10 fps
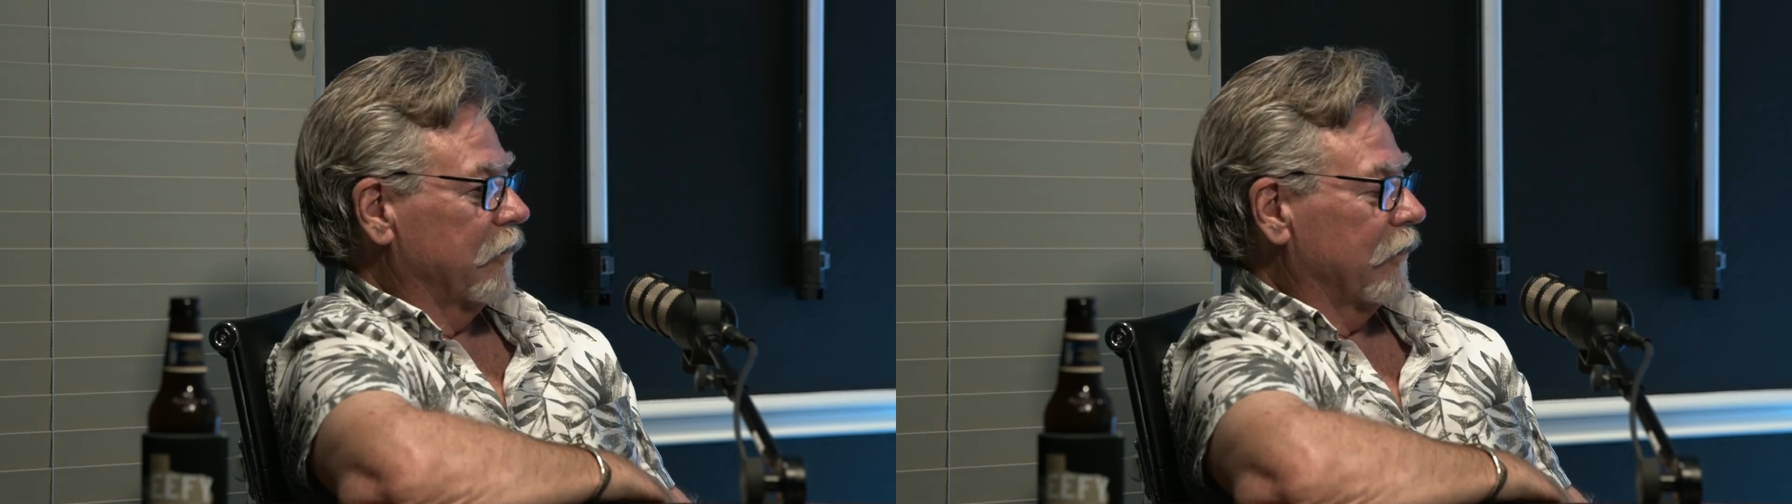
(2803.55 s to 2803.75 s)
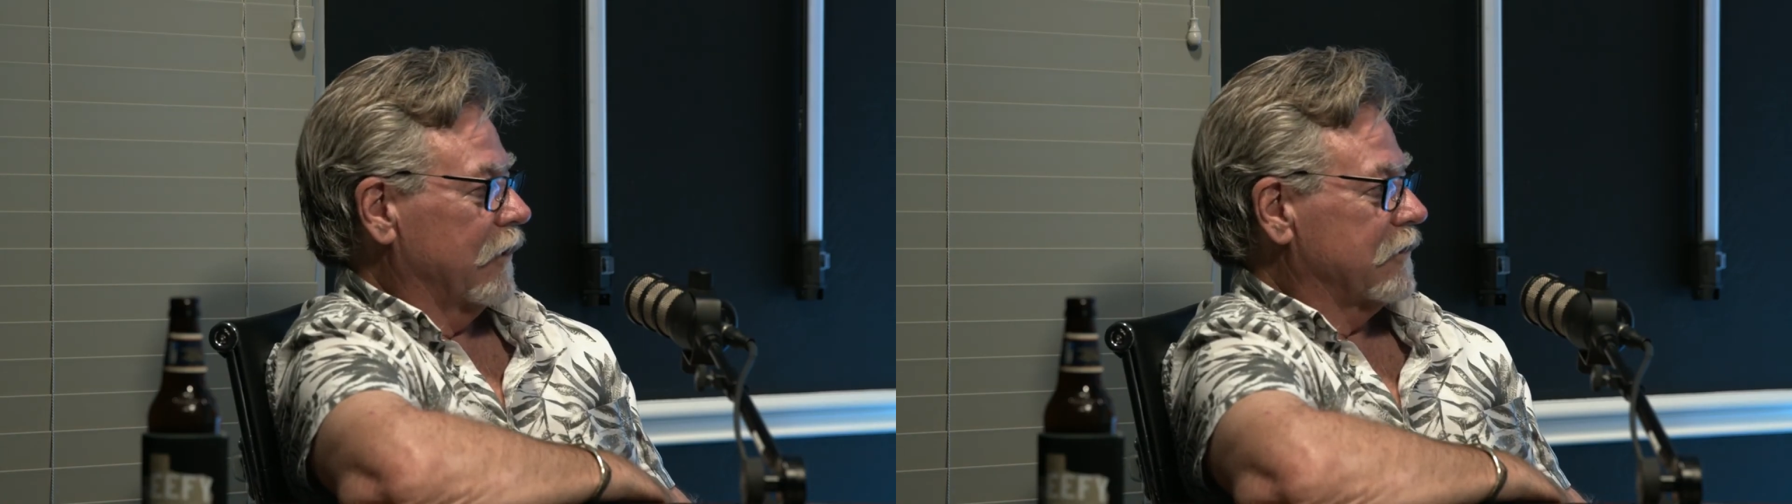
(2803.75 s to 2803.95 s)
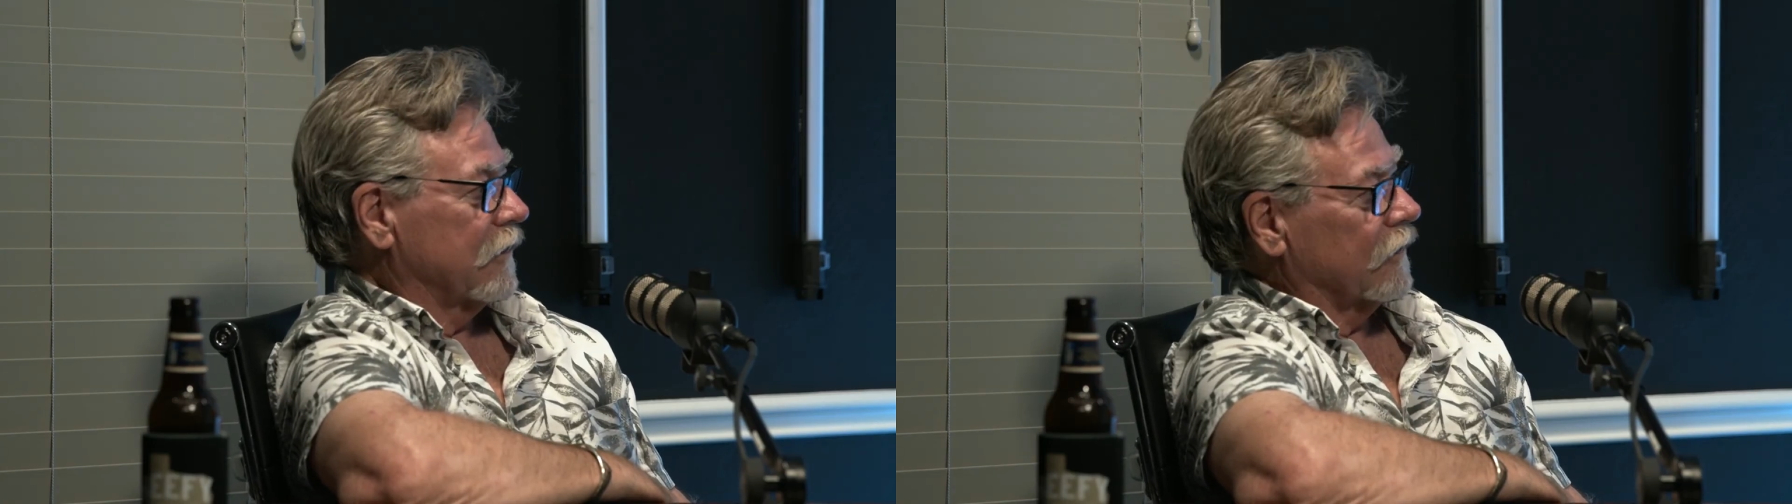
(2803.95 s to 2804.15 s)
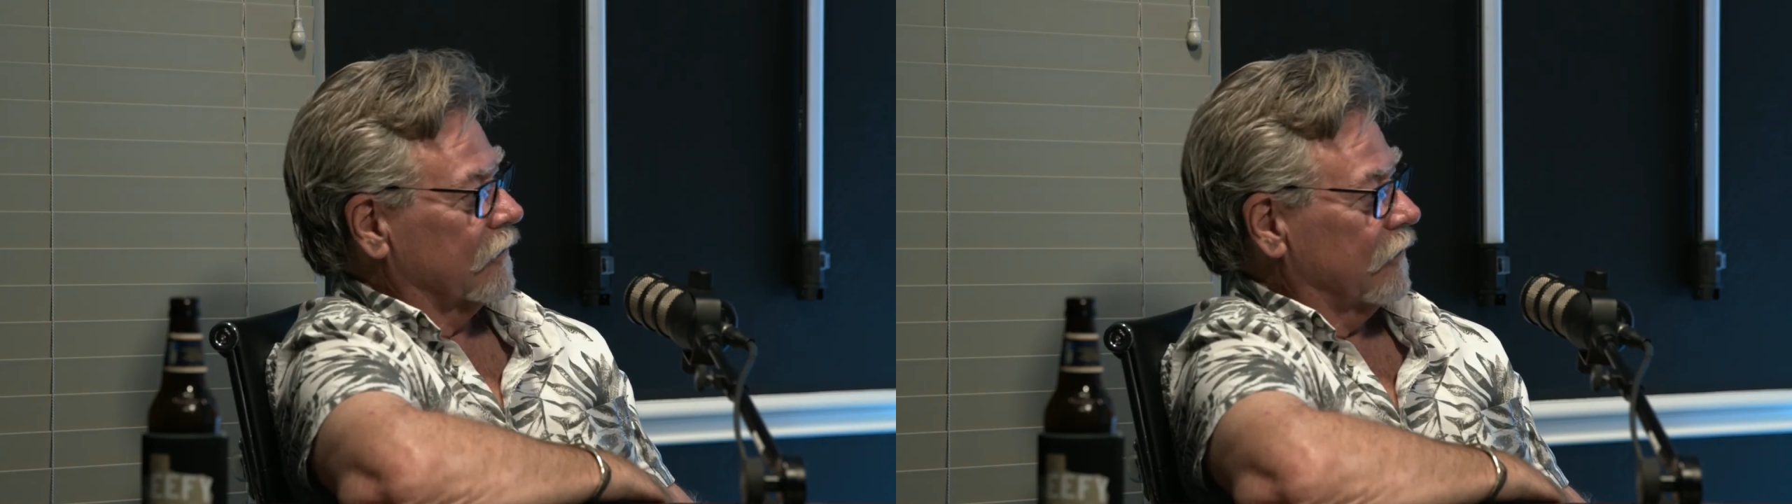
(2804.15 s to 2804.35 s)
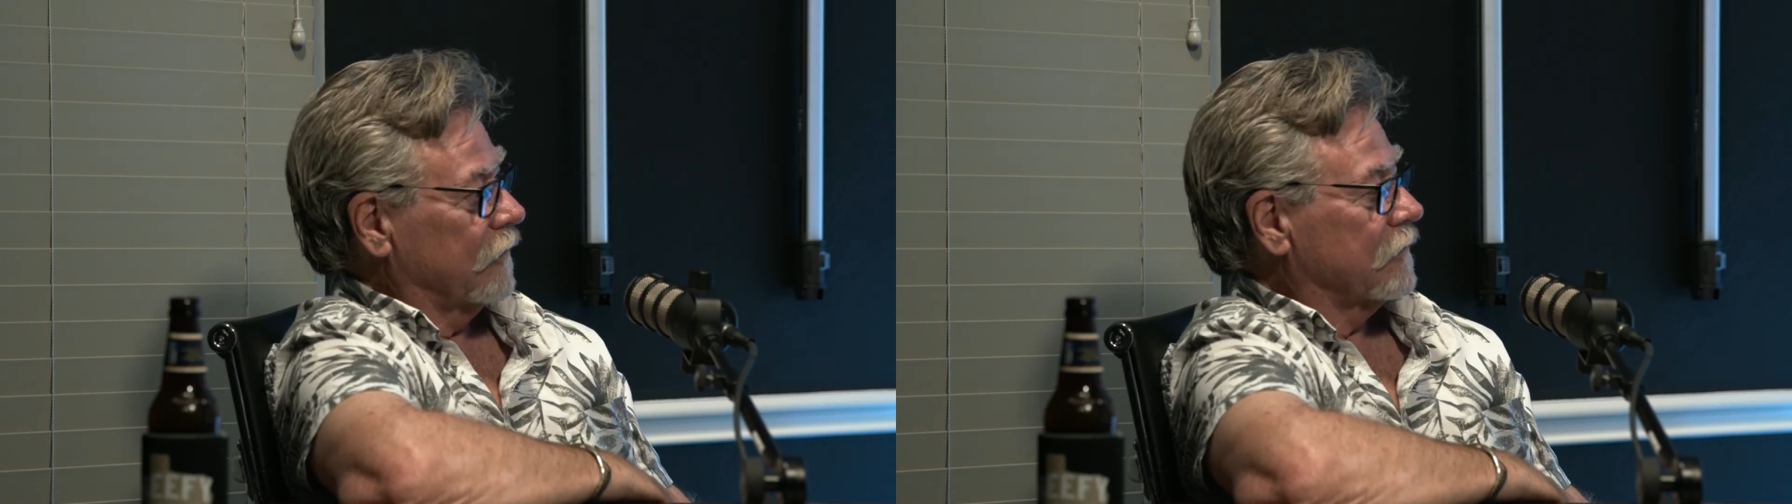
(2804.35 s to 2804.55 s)

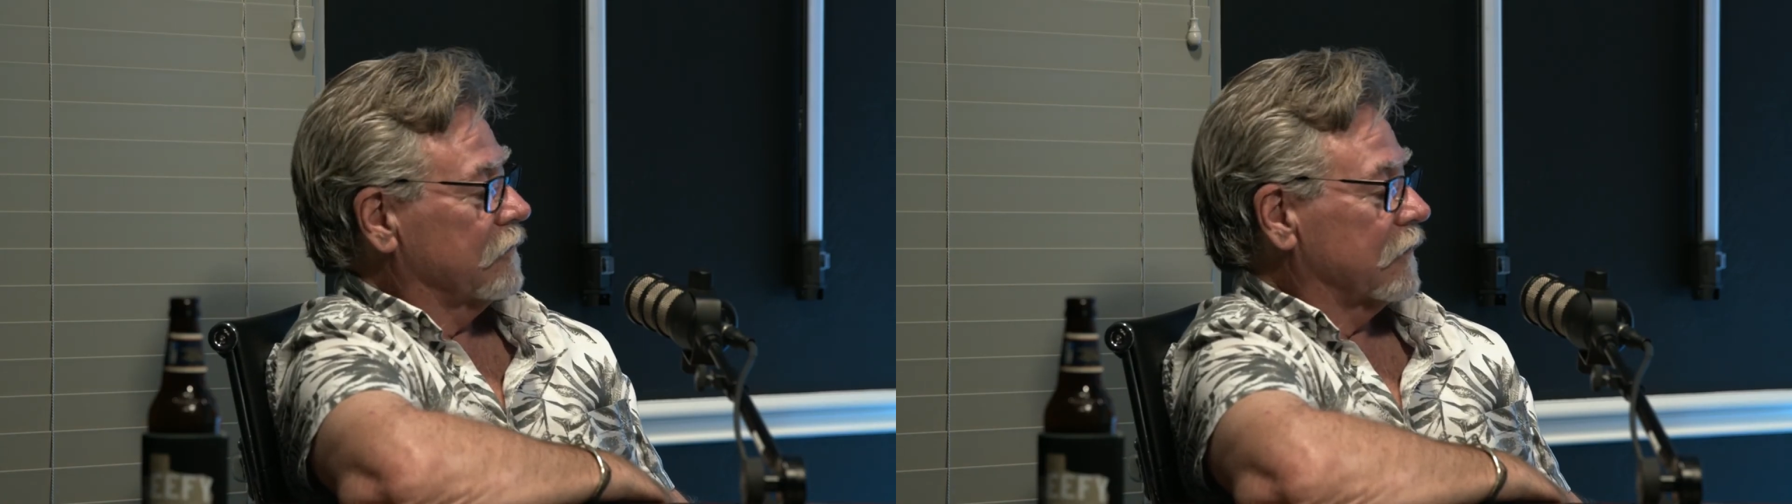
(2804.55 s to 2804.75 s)
Pricing and